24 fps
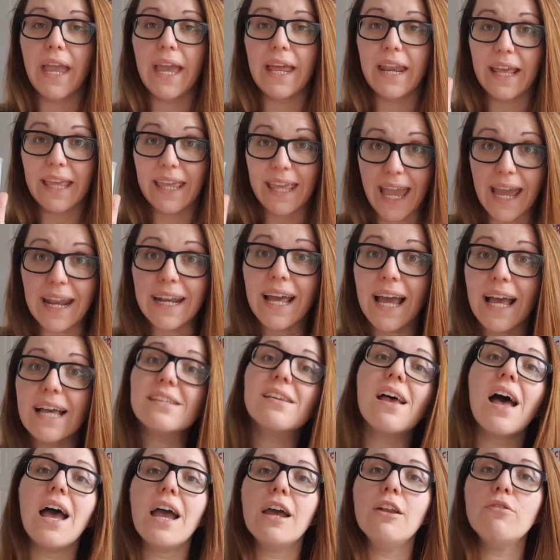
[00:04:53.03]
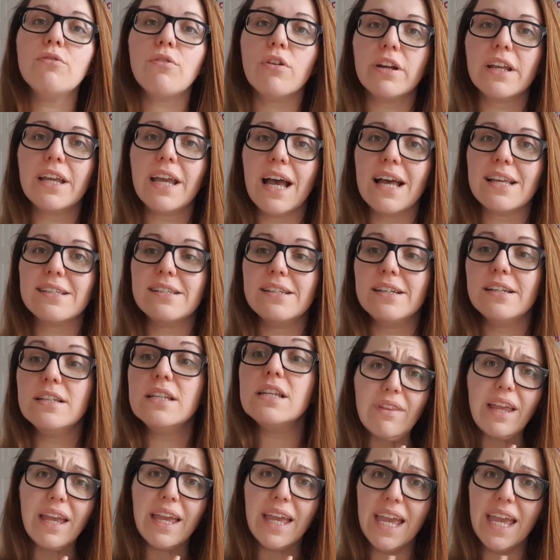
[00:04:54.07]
It again has hyaluronic acid.